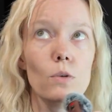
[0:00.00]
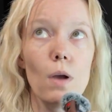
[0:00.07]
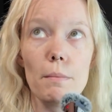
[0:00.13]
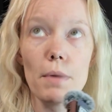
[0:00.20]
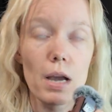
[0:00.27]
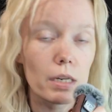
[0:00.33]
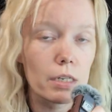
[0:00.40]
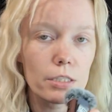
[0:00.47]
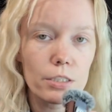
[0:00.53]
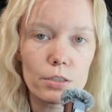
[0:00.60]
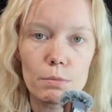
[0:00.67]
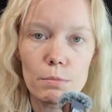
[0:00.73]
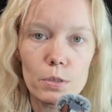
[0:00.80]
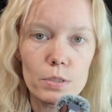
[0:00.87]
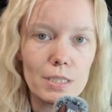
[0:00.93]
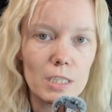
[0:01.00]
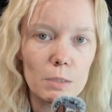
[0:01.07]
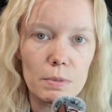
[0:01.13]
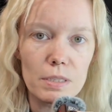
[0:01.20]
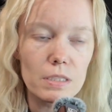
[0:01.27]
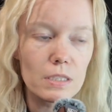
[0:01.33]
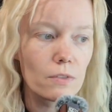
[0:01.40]
I'm not going to do the most
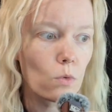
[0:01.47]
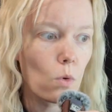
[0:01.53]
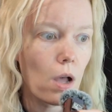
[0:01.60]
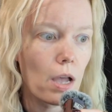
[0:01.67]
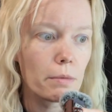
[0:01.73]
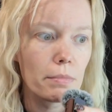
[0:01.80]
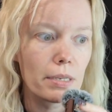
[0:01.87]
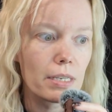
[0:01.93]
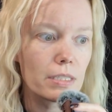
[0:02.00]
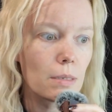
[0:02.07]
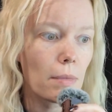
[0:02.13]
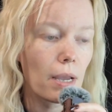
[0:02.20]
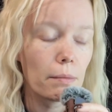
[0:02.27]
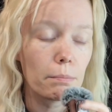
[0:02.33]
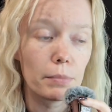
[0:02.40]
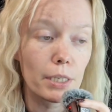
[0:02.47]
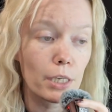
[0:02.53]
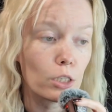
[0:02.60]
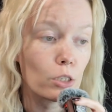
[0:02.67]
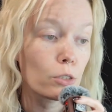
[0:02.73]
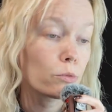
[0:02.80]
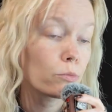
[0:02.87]
expensive one because it might be a
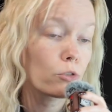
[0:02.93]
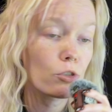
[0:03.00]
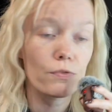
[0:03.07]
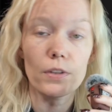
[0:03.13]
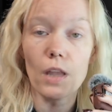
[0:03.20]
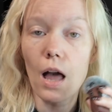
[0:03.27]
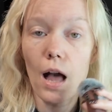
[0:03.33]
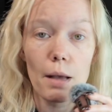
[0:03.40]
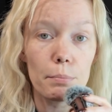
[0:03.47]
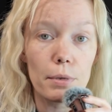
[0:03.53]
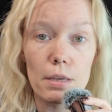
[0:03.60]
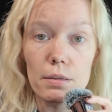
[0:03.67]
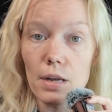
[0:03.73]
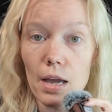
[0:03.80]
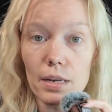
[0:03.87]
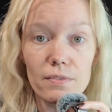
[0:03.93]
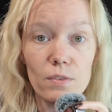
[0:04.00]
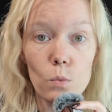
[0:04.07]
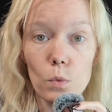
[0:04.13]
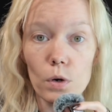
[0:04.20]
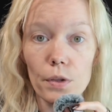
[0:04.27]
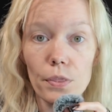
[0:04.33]
huge flop and not
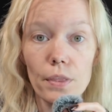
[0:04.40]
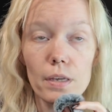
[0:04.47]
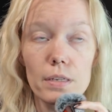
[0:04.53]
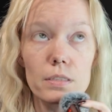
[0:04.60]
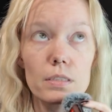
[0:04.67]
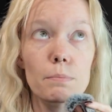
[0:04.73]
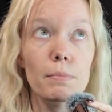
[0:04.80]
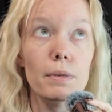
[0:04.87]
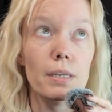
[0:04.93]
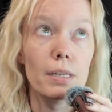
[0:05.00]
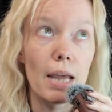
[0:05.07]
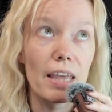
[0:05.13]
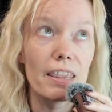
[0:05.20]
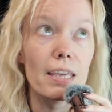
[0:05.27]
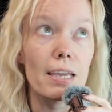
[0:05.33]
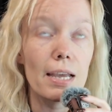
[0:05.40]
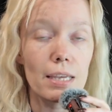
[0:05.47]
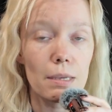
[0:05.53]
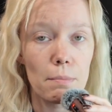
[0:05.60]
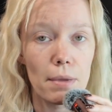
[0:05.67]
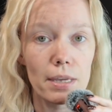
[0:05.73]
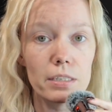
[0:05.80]
even worth it. But I think I
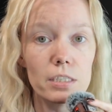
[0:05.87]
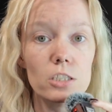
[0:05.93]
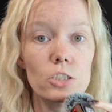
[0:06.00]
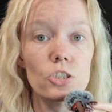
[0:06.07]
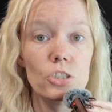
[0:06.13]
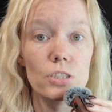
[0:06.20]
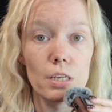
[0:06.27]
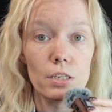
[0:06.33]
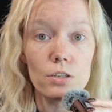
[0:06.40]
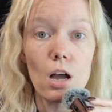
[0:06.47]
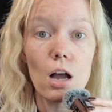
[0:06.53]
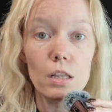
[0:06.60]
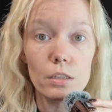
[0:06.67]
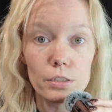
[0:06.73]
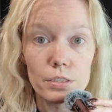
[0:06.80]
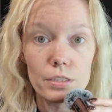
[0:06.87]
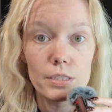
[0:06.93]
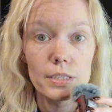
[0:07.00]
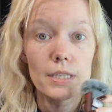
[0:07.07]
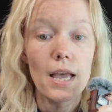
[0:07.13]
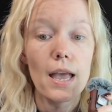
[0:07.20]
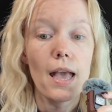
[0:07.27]
can manage
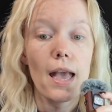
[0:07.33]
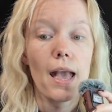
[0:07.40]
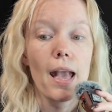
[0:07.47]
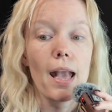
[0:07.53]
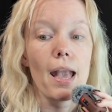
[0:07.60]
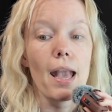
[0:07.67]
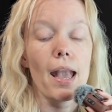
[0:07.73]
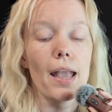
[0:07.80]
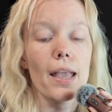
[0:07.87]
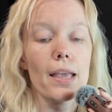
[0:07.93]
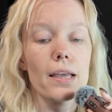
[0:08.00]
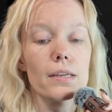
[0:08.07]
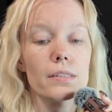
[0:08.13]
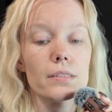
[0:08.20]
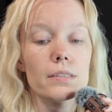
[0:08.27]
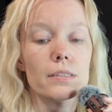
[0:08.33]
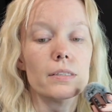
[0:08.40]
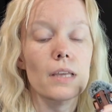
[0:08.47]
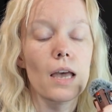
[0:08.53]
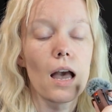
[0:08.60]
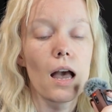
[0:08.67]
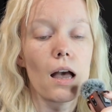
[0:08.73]
$10.
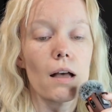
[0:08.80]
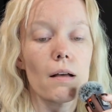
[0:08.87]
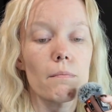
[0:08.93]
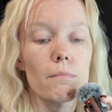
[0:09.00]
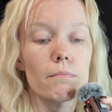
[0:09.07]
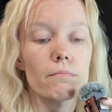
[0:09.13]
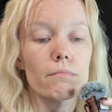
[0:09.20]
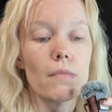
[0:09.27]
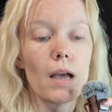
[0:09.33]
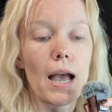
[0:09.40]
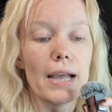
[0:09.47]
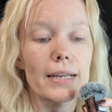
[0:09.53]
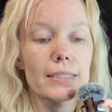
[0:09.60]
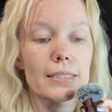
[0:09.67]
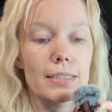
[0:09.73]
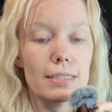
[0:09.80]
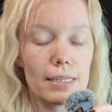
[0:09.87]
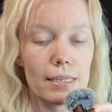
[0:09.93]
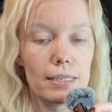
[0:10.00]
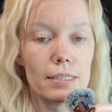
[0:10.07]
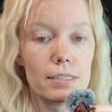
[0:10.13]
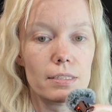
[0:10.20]
And I
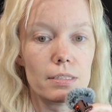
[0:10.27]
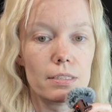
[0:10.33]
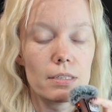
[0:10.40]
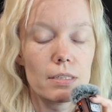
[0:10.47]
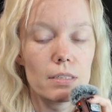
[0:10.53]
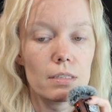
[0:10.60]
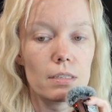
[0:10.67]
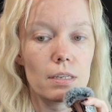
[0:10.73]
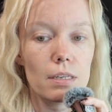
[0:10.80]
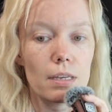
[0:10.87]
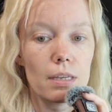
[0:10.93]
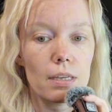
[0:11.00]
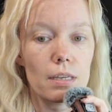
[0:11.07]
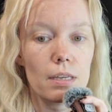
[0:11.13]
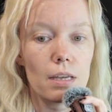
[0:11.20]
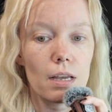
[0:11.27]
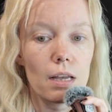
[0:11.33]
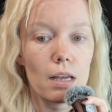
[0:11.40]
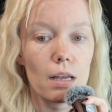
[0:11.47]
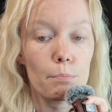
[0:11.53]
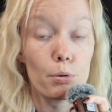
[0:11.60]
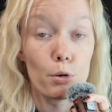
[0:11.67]
did
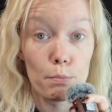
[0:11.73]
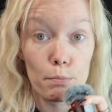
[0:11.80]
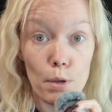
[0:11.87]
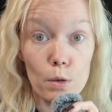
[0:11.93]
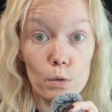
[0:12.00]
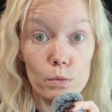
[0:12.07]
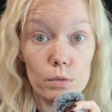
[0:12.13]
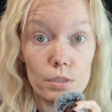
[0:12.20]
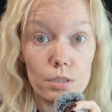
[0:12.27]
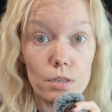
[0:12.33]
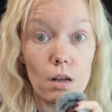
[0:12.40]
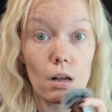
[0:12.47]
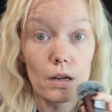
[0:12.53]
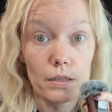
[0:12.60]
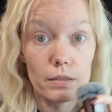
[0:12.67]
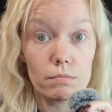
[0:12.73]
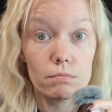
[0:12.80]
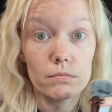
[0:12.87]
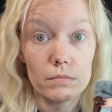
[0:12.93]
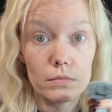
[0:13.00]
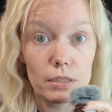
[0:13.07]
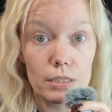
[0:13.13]
a promote
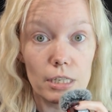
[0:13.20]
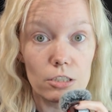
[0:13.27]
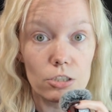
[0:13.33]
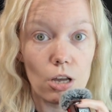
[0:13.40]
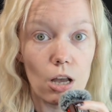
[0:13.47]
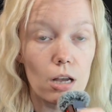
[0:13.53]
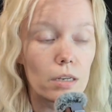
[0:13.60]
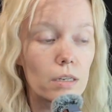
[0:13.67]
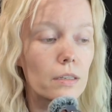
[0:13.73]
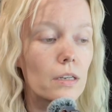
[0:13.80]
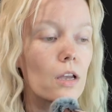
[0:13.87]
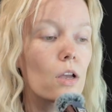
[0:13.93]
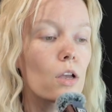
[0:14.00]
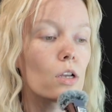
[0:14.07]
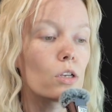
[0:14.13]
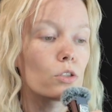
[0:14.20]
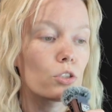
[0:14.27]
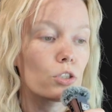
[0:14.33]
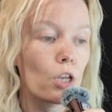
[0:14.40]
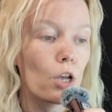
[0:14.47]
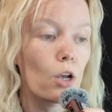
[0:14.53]
on TikTok. So